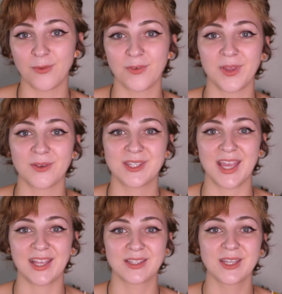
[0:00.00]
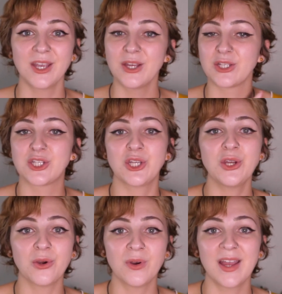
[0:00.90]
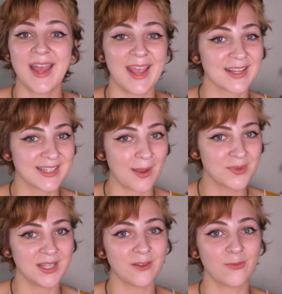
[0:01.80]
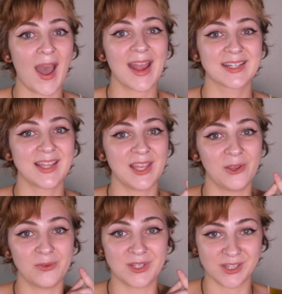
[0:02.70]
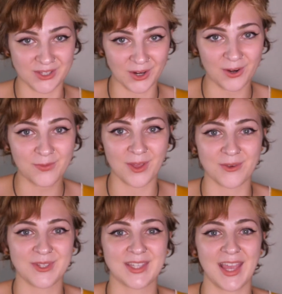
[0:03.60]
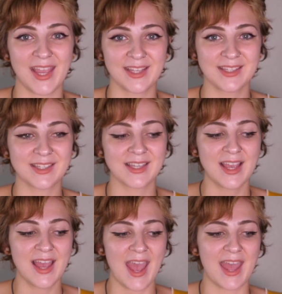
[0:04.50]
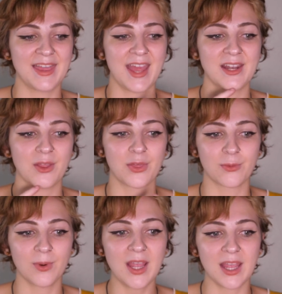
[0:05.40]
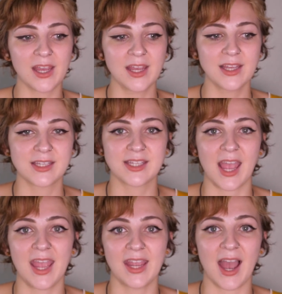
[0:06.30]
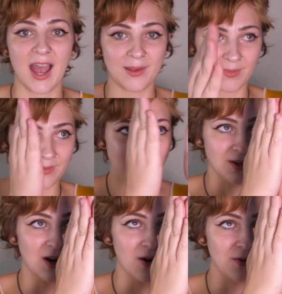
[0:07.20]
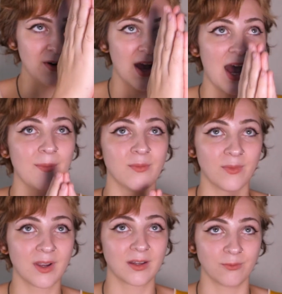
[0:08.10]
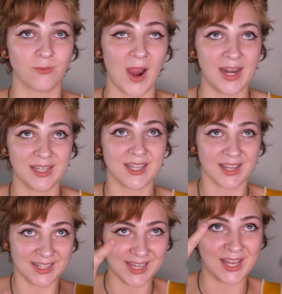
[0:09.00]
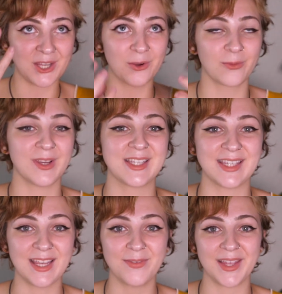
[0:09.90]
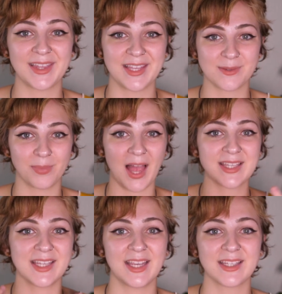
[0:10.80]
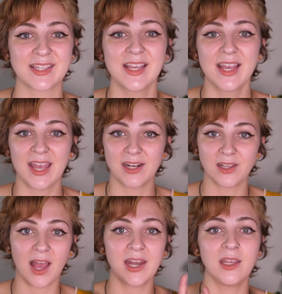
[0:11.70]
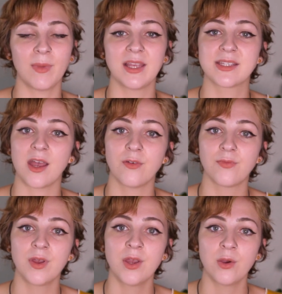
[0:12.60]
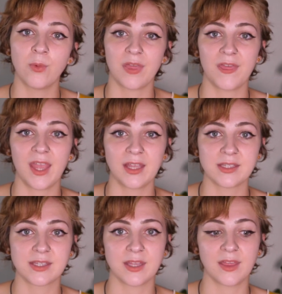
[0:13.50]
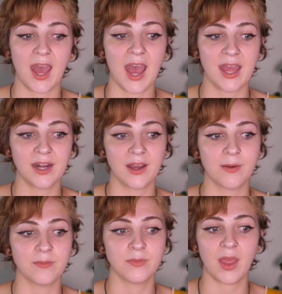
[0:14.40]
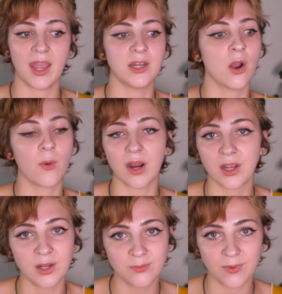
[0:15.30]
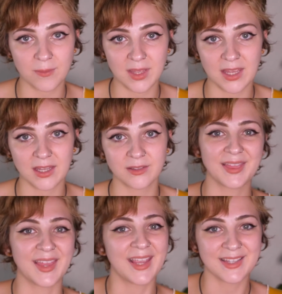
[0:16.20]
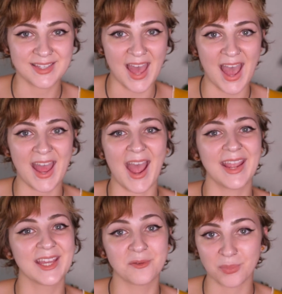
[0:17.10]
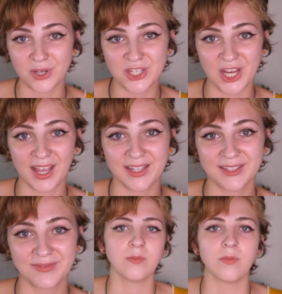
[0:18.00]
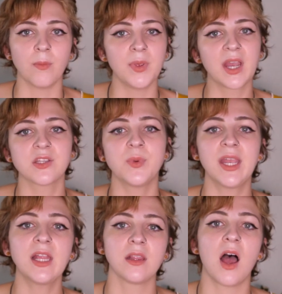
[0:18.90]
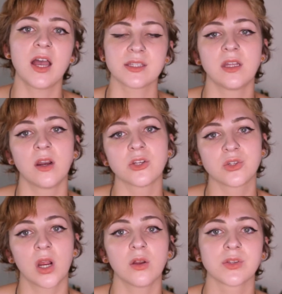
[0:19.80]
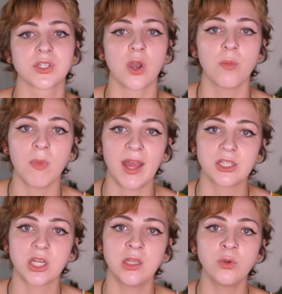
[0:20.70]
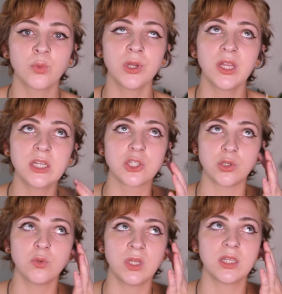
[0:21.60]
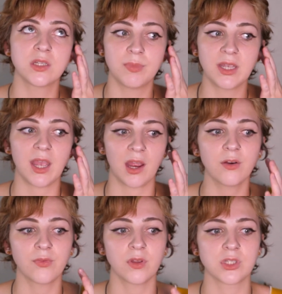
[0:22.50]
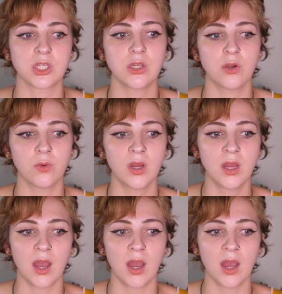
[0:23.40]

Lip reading: for those things, 2, accepting the fact that you deserve those things, and then 3, saying, I'm ready to continue receiving these blessings and aligning myself with things that I know are good for me, things that I can appreciate. Because we get lost in our struggles so much, and you really do need to be careful too